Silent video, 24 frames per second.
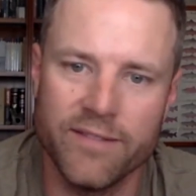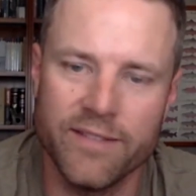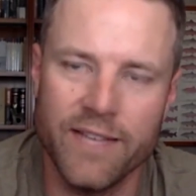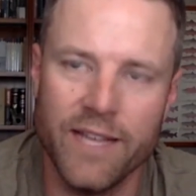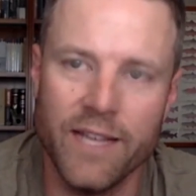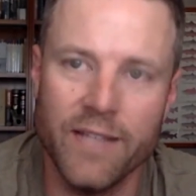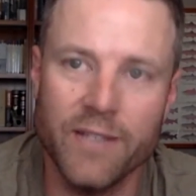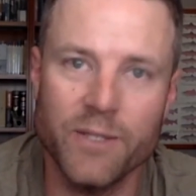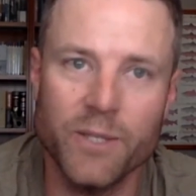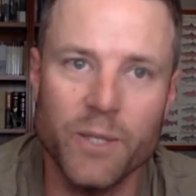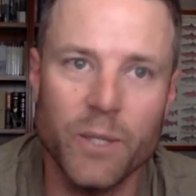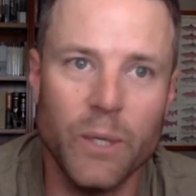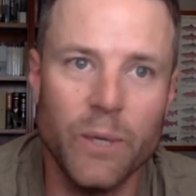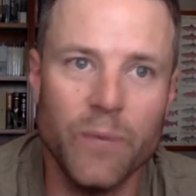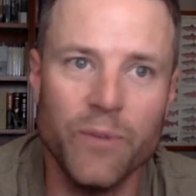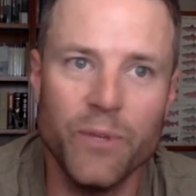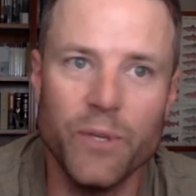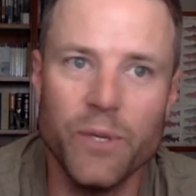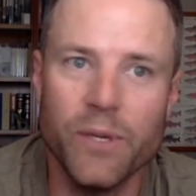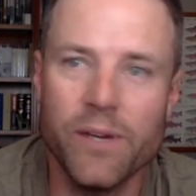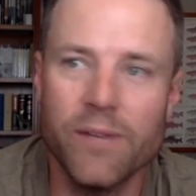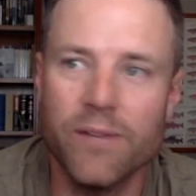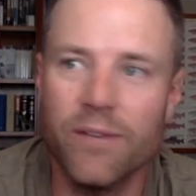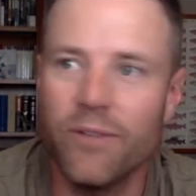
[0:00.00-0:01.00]
And so if
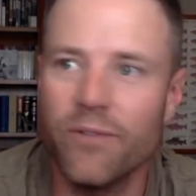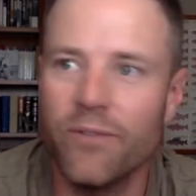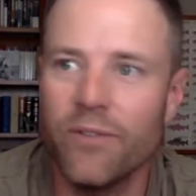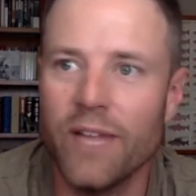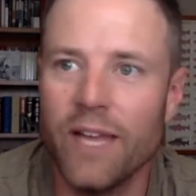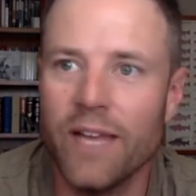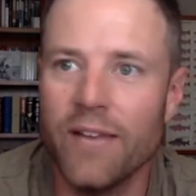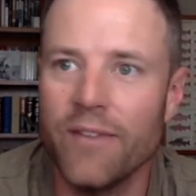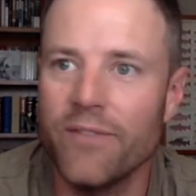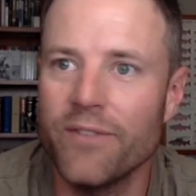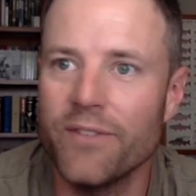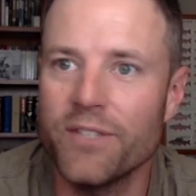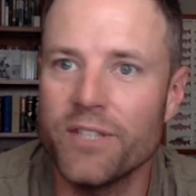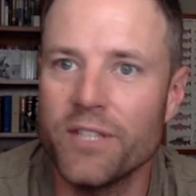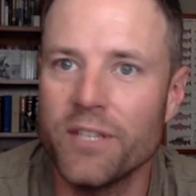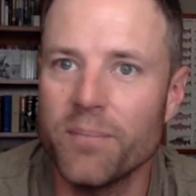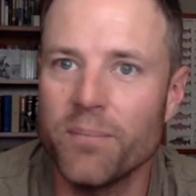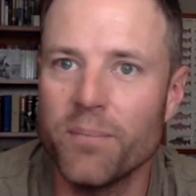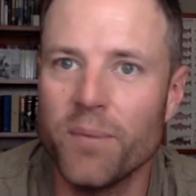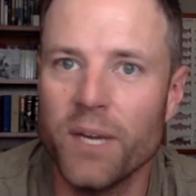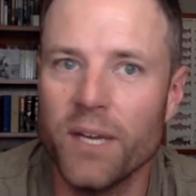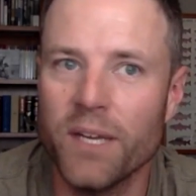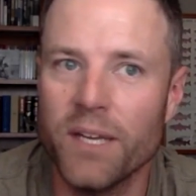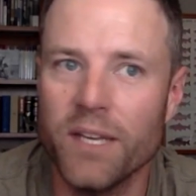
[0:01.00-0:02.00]
you have a fly fishing
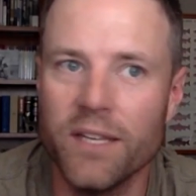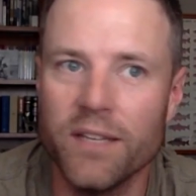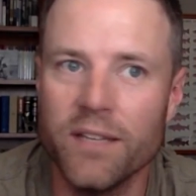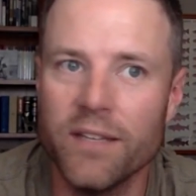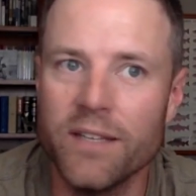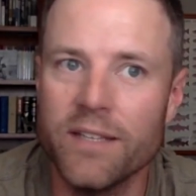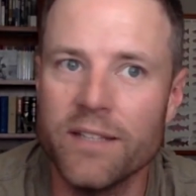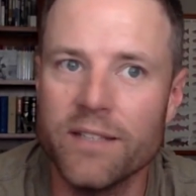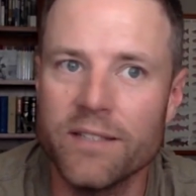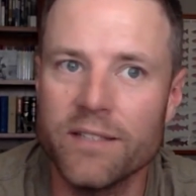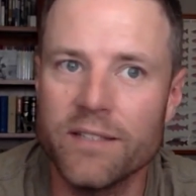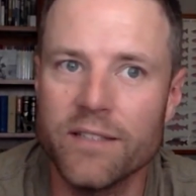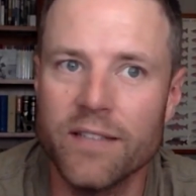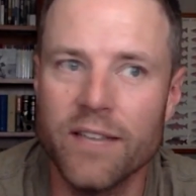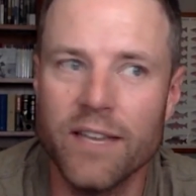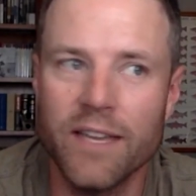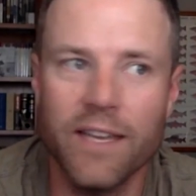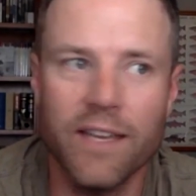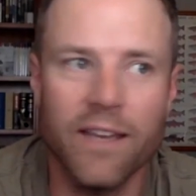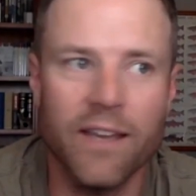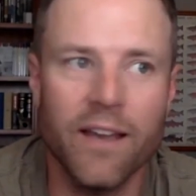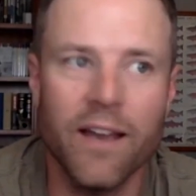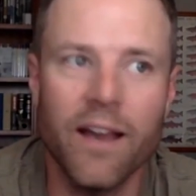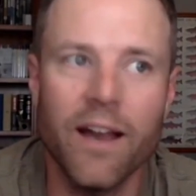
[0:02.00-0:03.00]
bucket list,
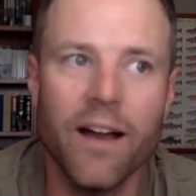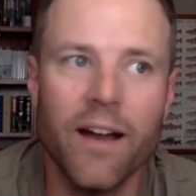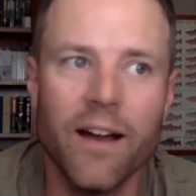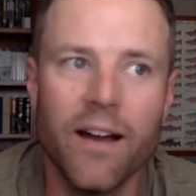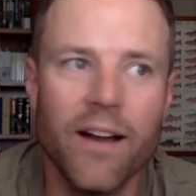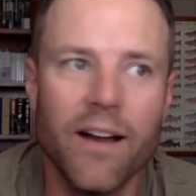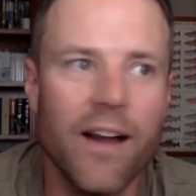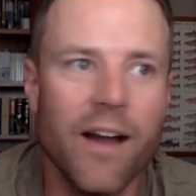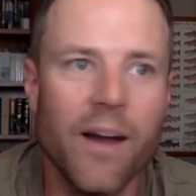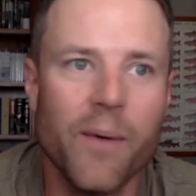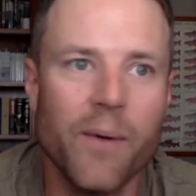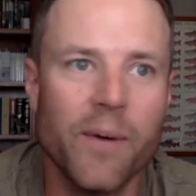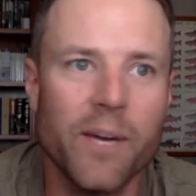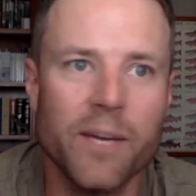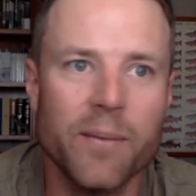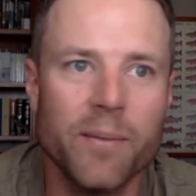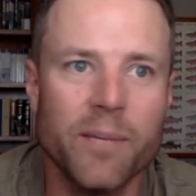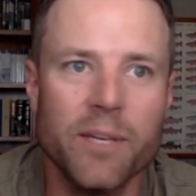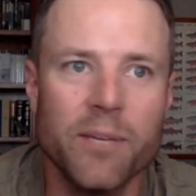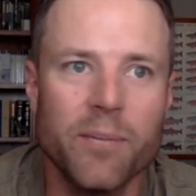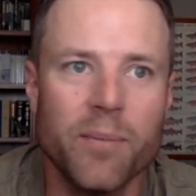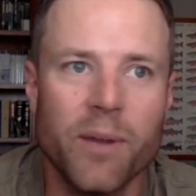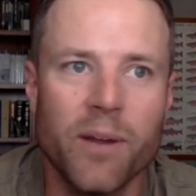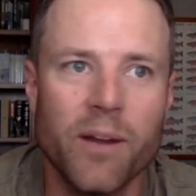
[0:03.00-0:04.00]
like, I want to be
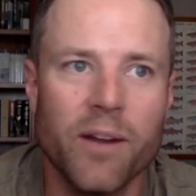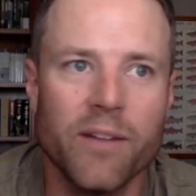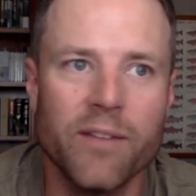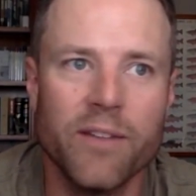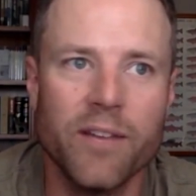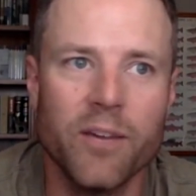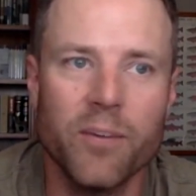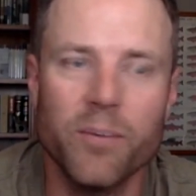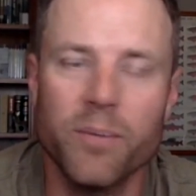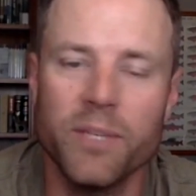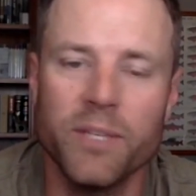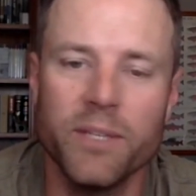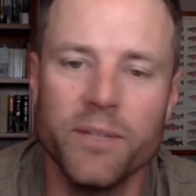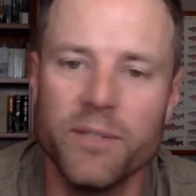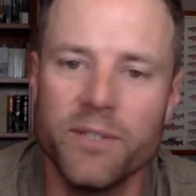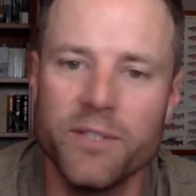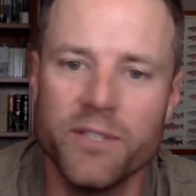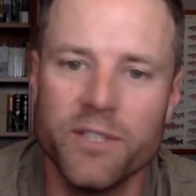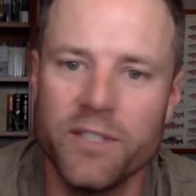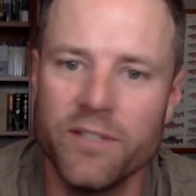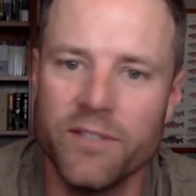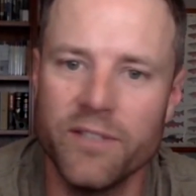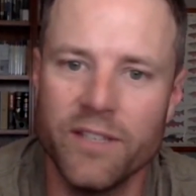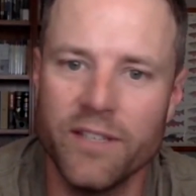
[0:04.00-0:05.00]
a part of helping you
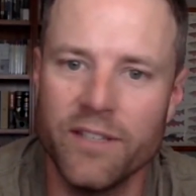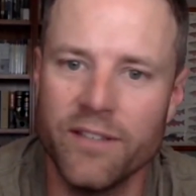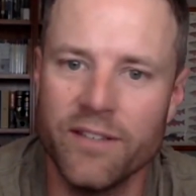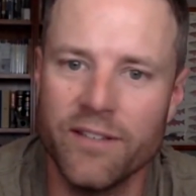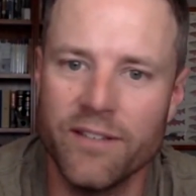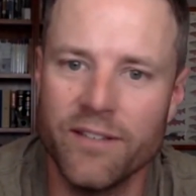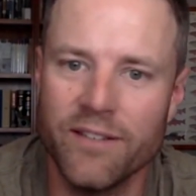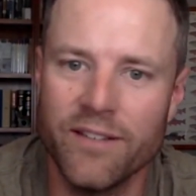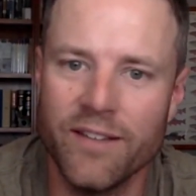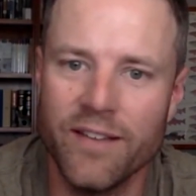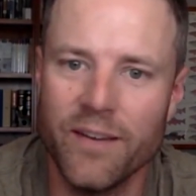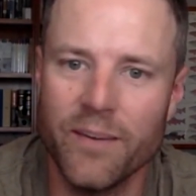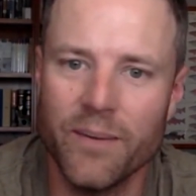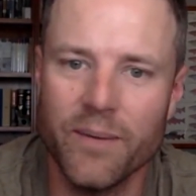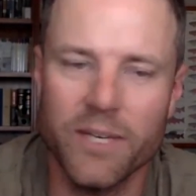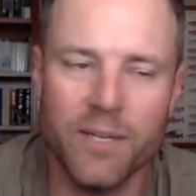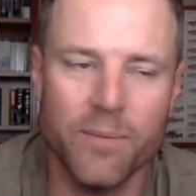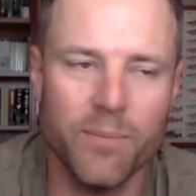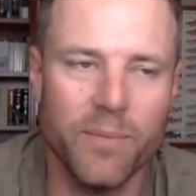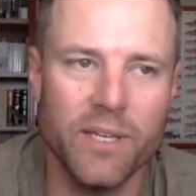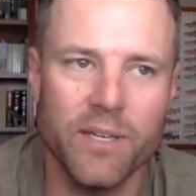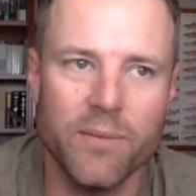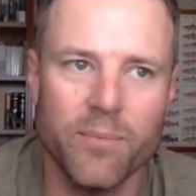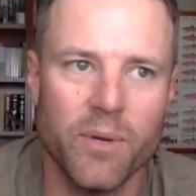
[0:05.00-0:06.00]
achieve it. I want to
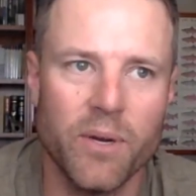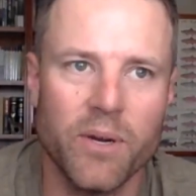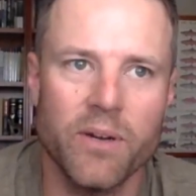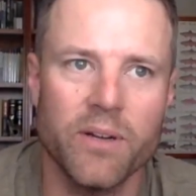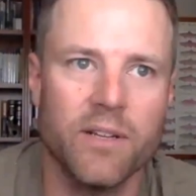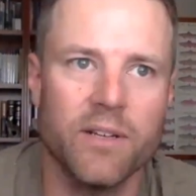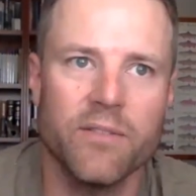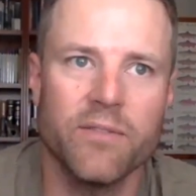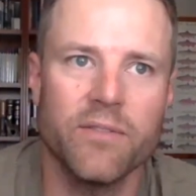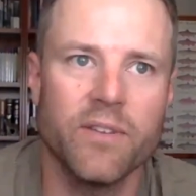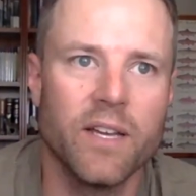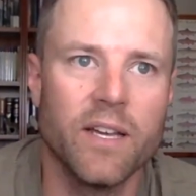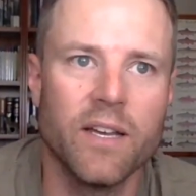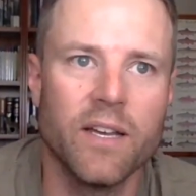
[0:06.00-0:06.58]
be a part of